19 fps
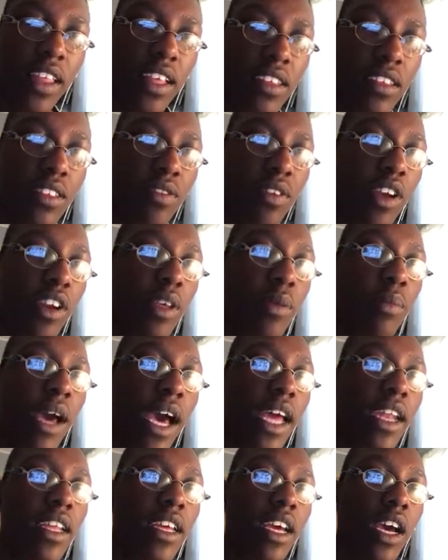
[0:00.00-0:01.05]
this is very
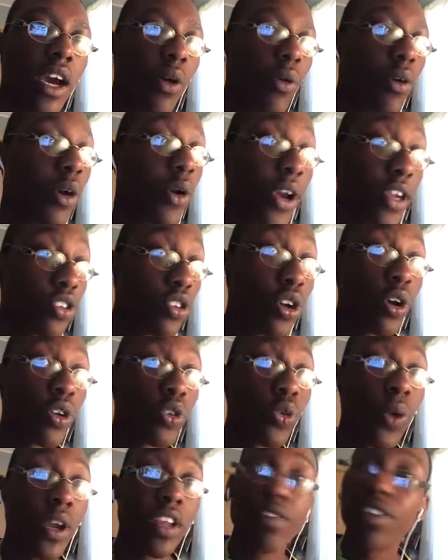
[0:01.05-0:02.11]
bad we're going to go
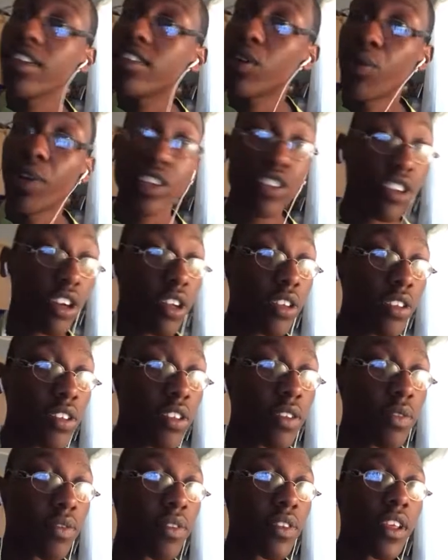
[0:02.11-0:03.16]
to one of his
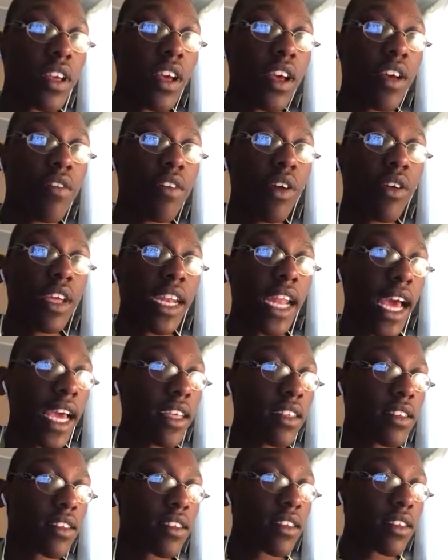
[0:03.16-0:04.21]
originals very
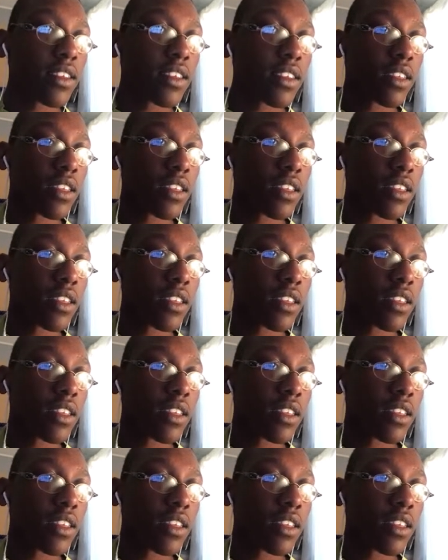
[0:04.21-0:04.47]
nice